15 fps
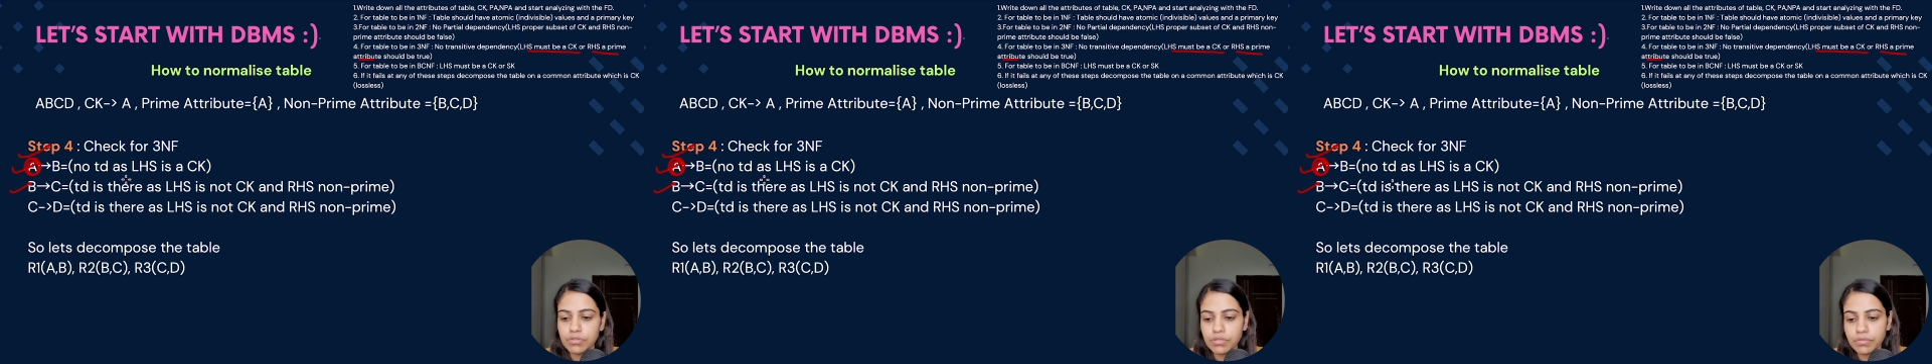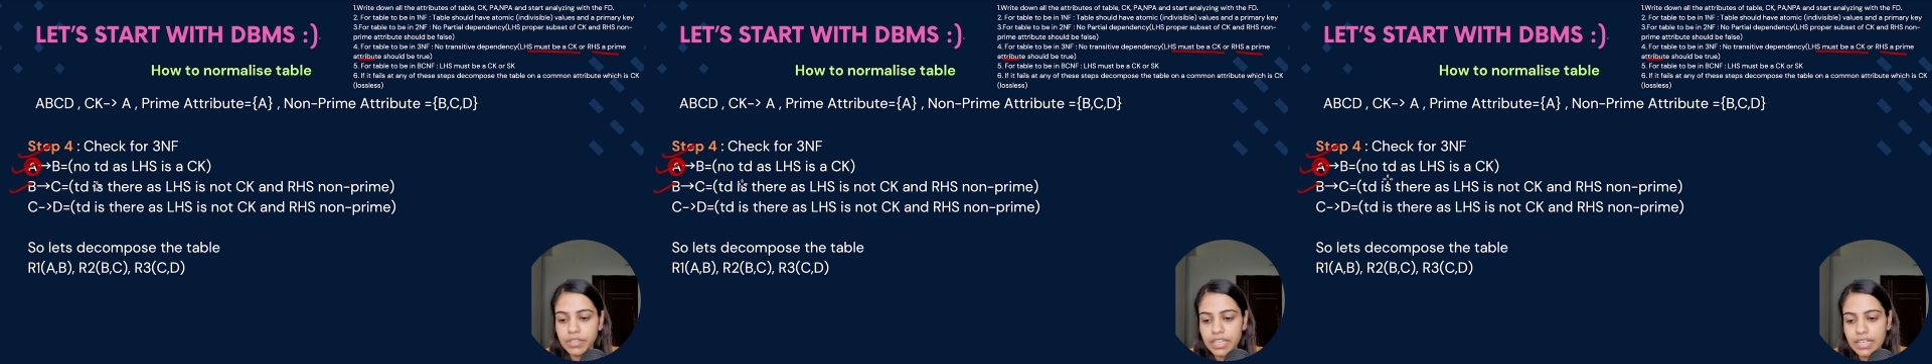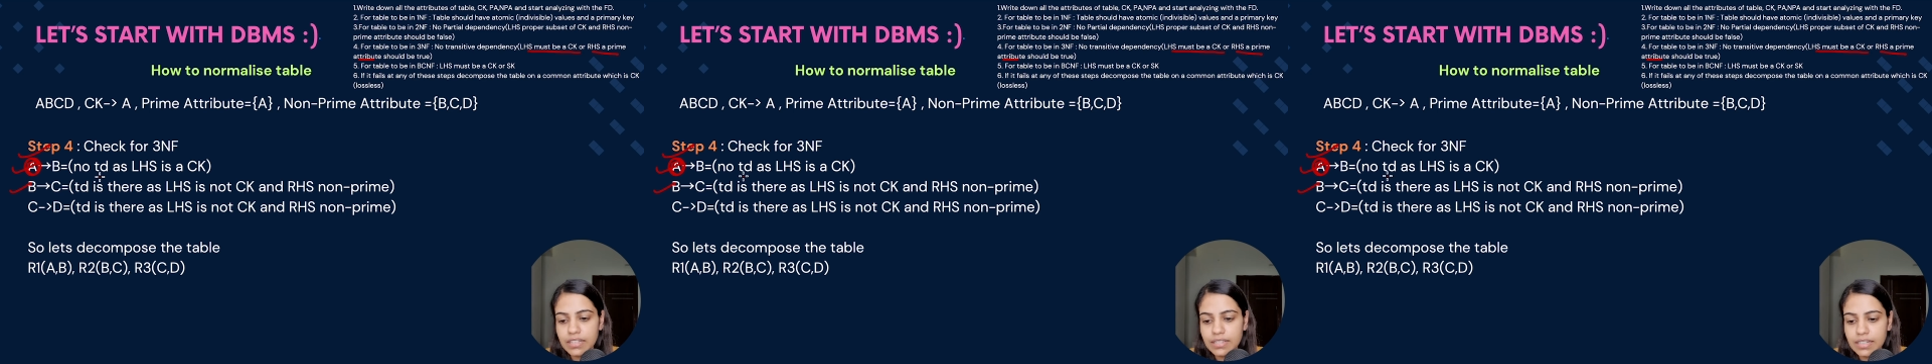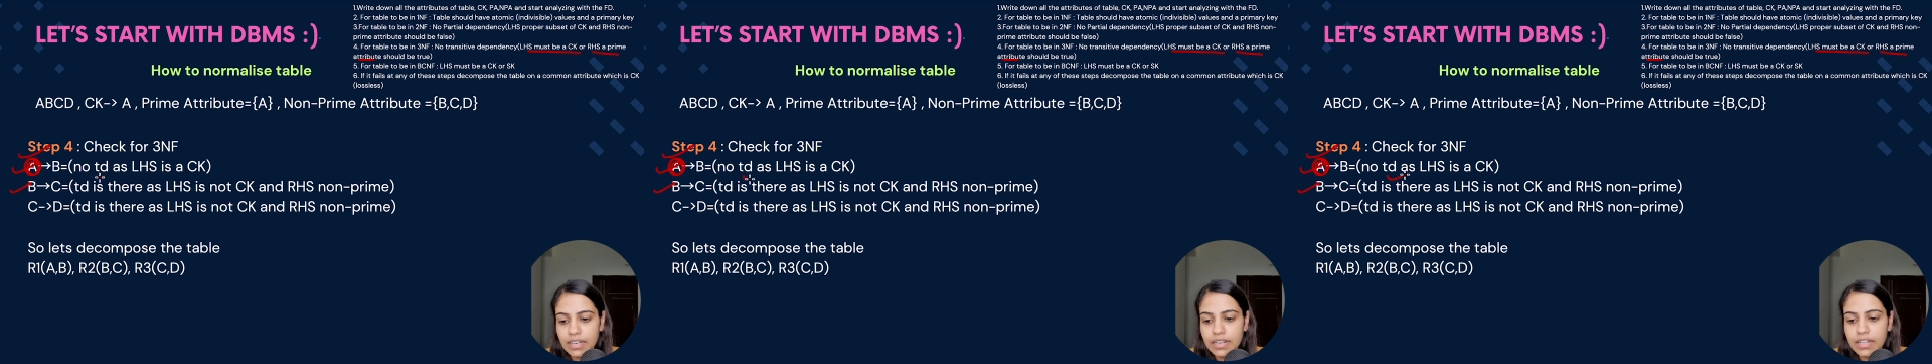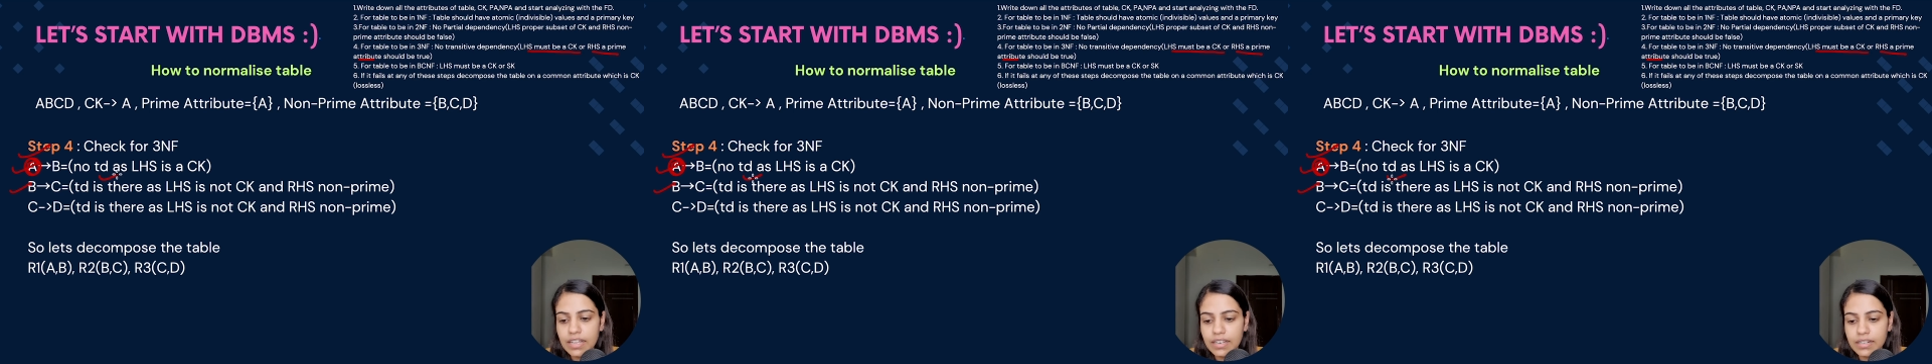So we can
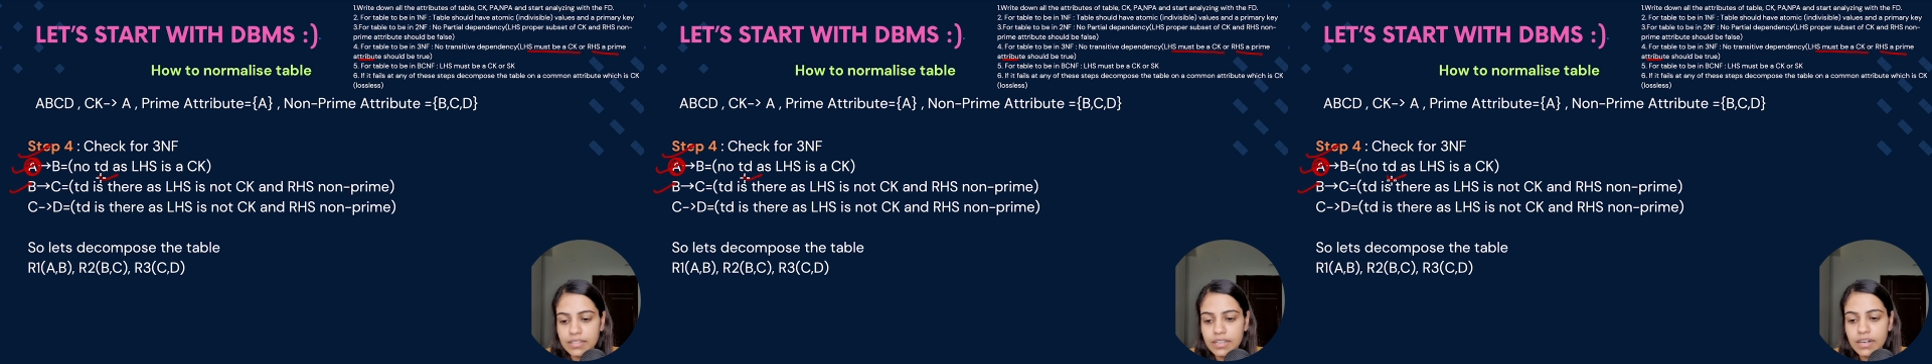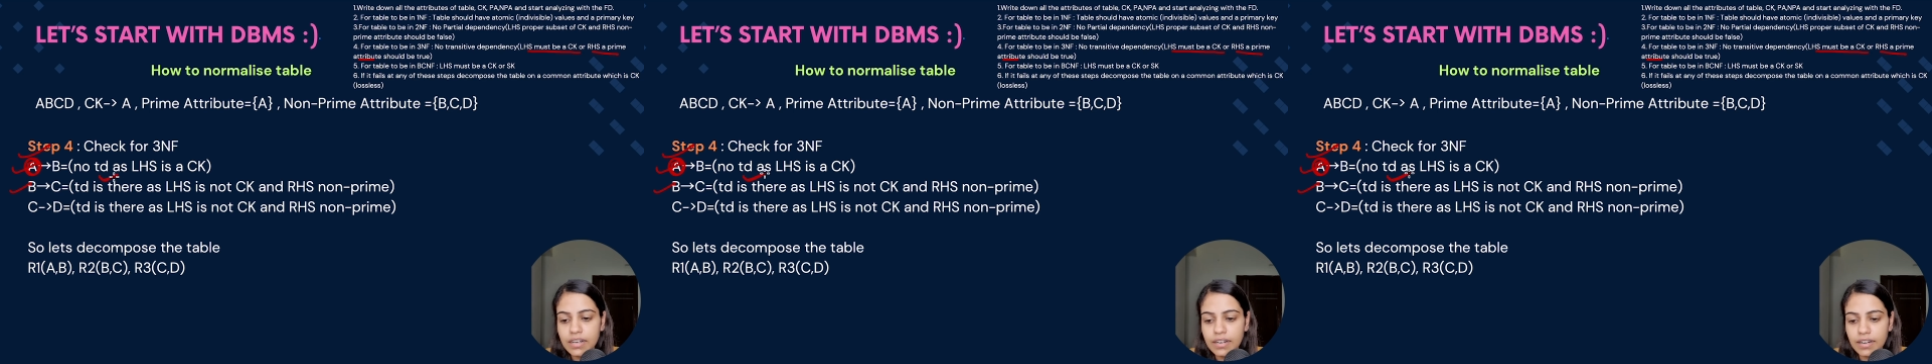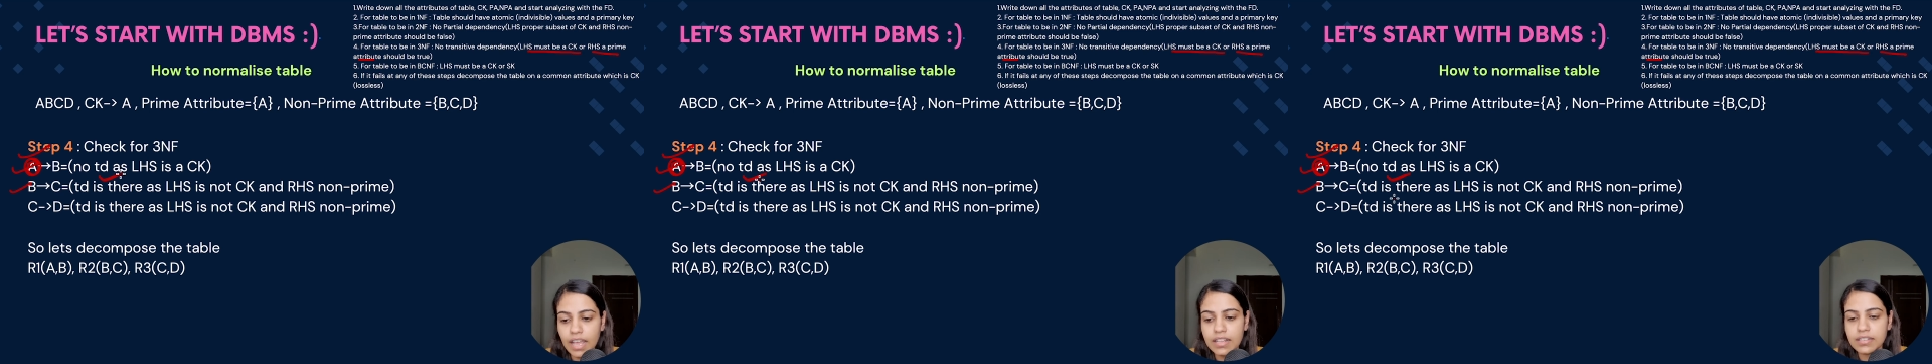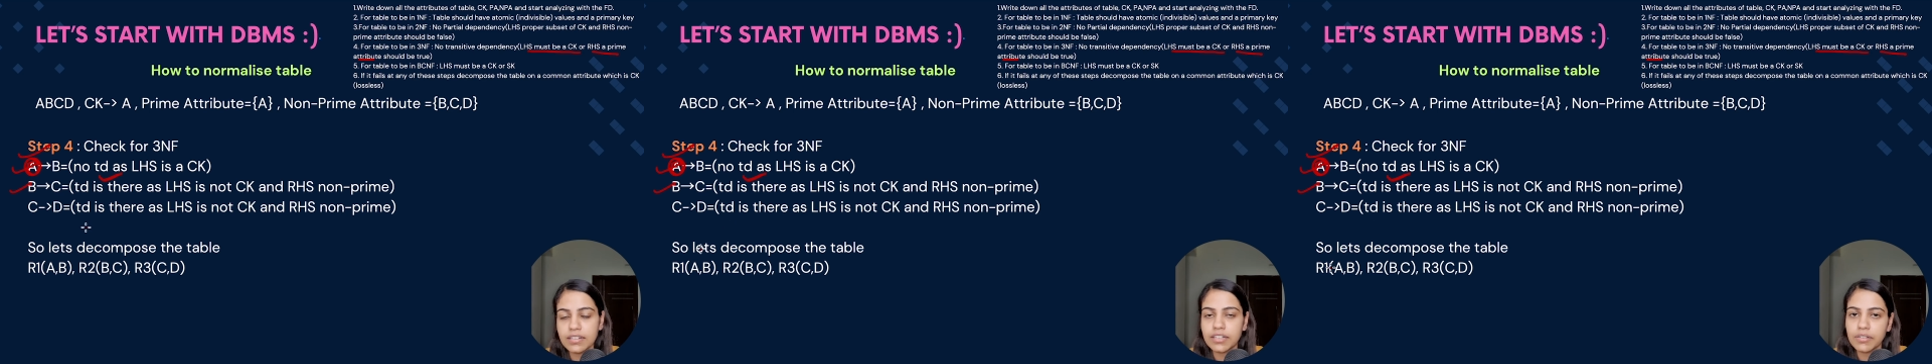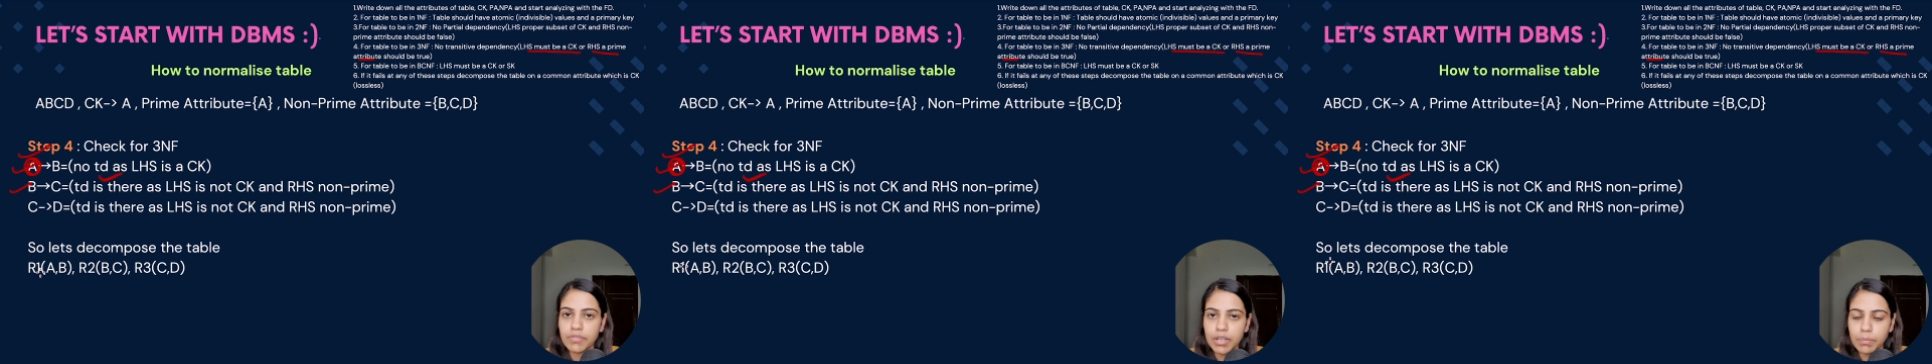say there is a
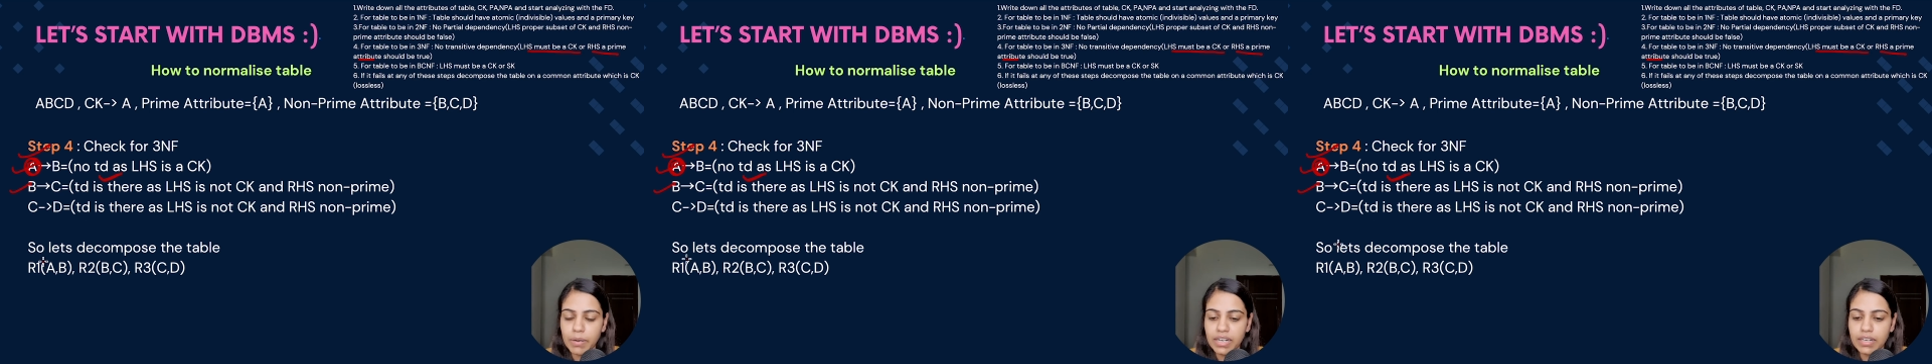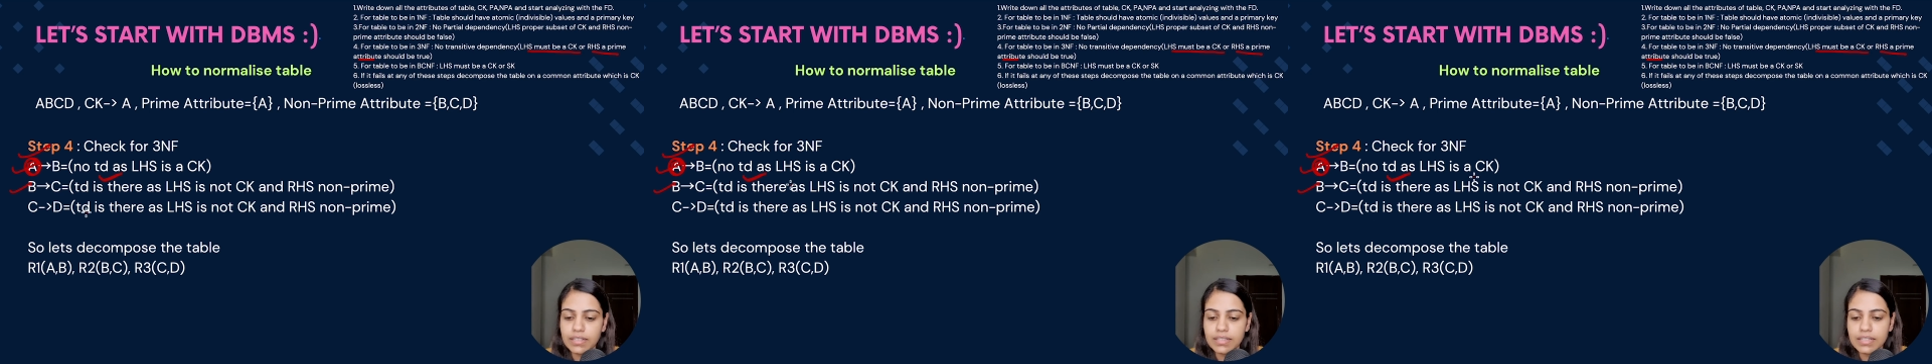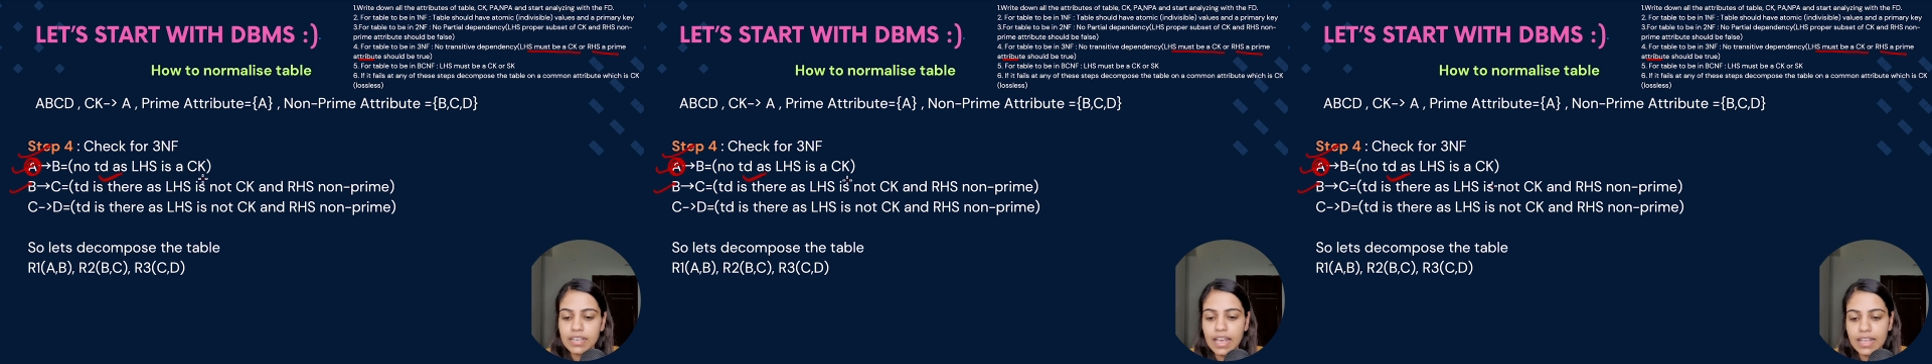transitive dependency